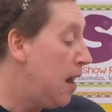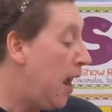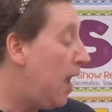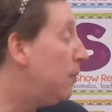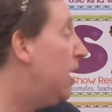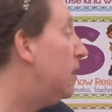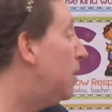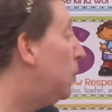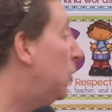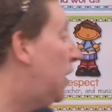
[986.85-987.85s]
Um, and
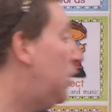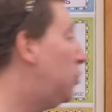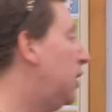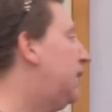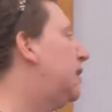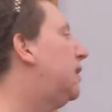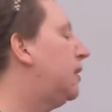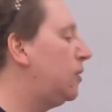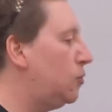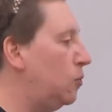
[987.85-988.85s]
then birthday treats, it's a
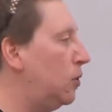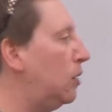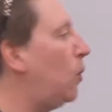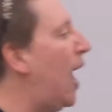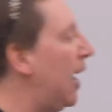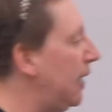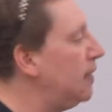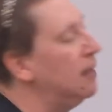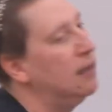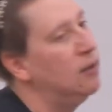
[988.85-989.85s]

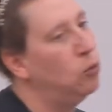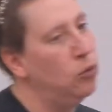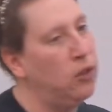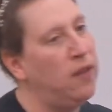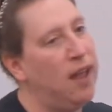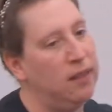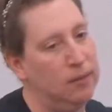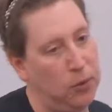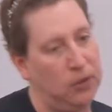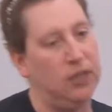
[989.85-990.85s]
school-wide rule
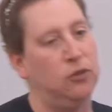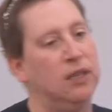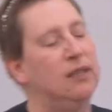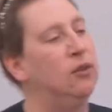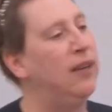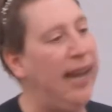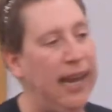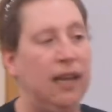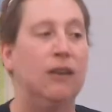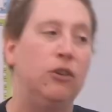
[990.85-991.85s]
that birthday treats, so
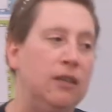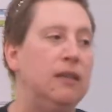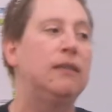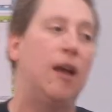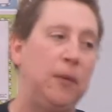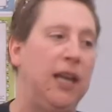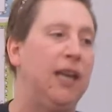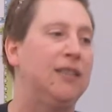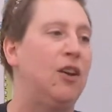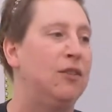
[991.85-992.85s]
cake, cookies,
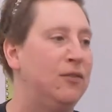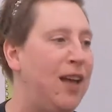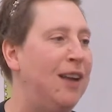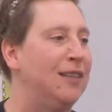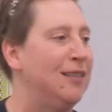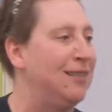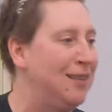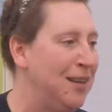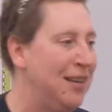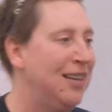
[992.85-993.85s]
cupcakes, all of that is
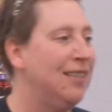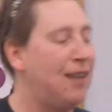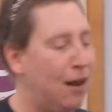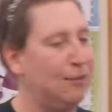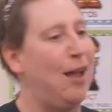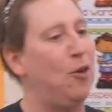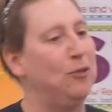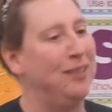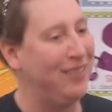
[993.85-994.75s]
not allowed